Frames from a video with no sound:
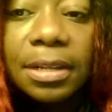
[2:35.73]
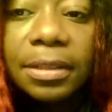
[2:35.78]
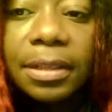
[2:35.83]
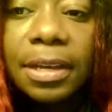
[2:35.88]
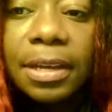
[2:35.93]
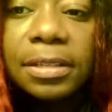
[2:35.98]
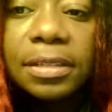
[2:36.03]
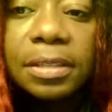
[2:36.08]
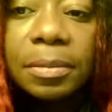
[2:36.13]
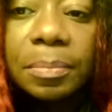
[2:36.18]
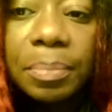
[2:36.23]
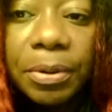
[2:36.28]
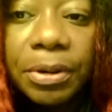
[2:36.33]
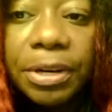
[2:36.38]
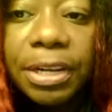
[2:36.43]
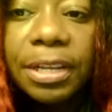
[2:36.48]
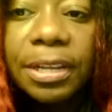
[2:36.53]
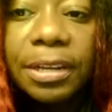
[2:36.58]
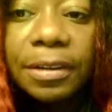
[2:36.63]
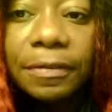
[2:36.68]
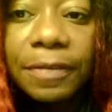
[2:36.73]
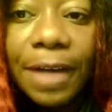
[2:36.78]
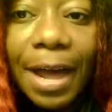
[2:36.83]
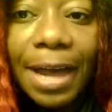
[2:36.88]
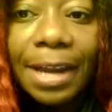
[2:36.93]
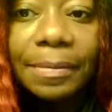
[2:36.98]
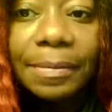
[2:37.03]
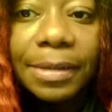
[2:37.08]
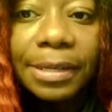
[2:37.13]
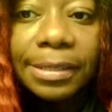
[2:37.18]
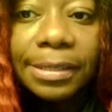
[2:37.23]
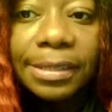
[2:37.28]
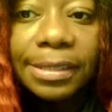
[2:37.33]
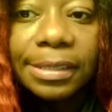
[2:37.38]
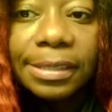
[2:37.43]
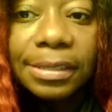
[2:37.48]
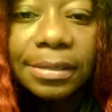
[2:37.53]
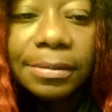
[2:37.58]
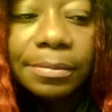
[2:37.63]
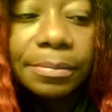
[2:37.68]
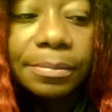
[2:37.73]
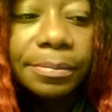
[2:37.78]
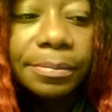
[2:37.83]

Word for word: There's some pretty good vitamins.